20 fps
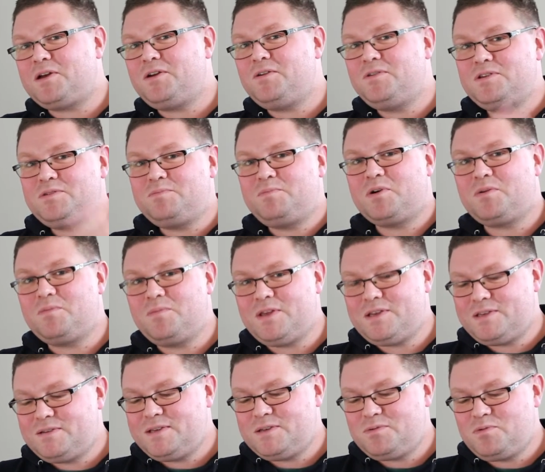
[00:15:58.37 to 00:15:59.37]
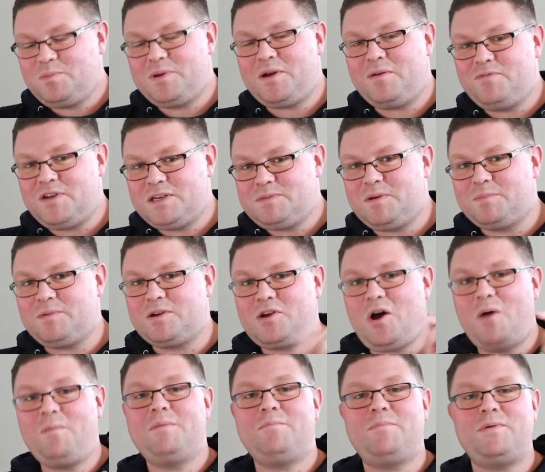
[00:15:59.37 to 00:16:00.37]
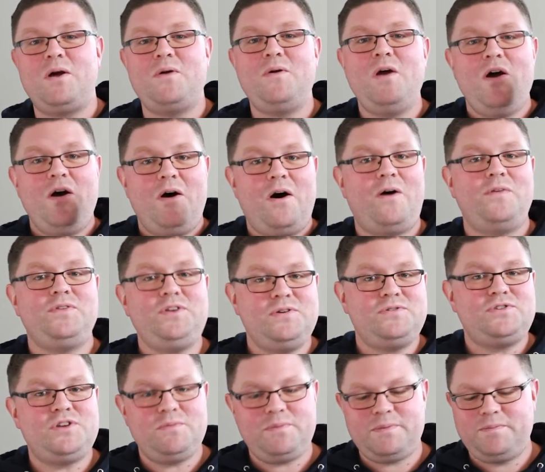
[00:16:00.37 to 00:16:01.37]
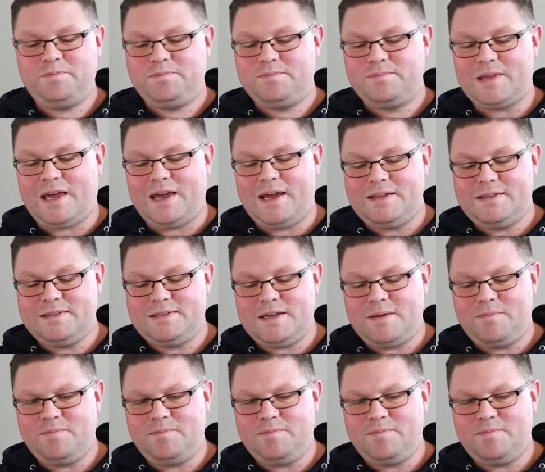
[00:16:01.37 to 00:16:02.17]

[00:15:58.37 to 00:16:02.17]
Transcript: I know this will be on Facebook, but comment below on YouTube. And